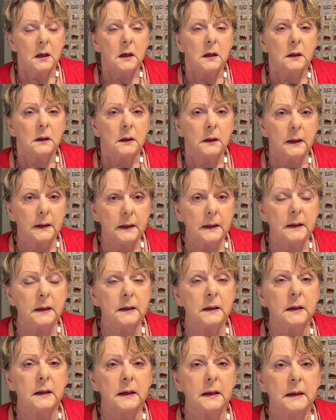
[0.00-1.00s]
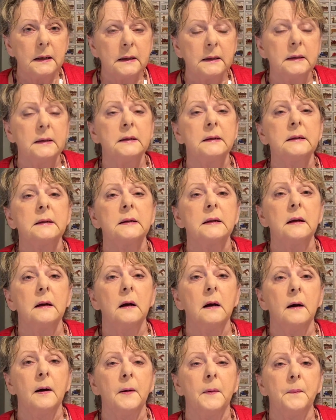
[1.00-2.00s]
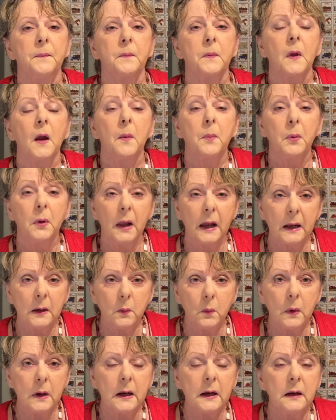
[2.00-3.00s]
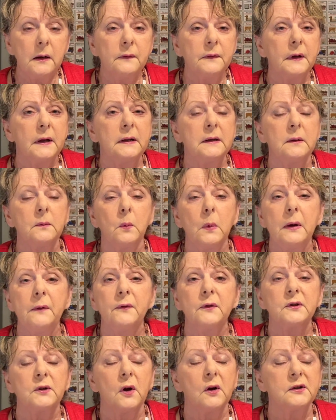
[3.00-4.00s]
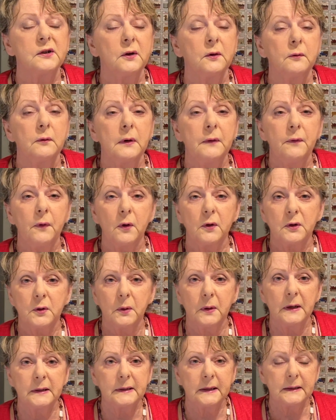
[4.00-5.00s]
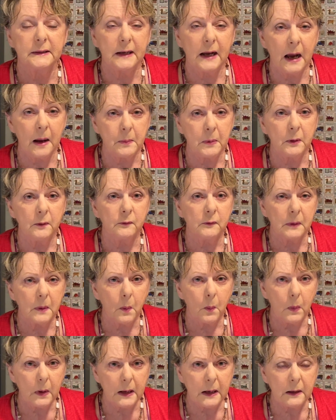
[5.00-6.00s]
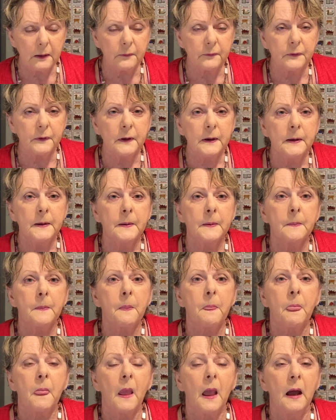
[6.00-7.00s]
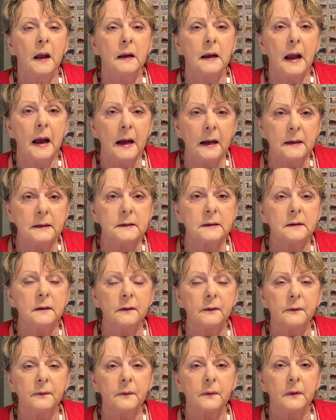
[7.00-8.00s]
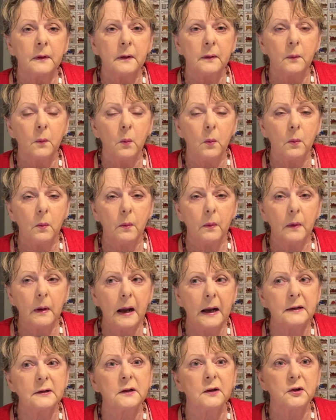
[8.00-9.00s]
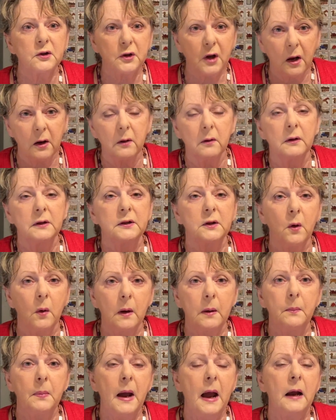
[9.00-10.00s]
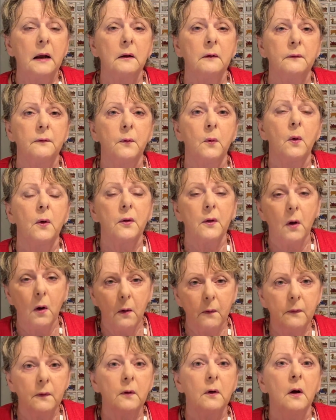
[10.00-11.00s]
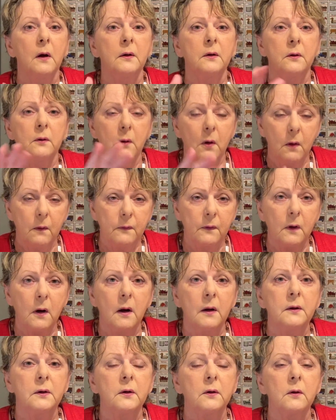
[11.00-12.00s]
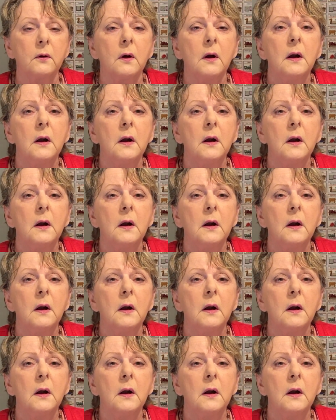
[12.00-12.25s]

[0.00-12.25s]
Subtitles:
Linen is a plain weave. Weavers also refer to it as a tabby weave. And as the shuttle is going back and forth over, under,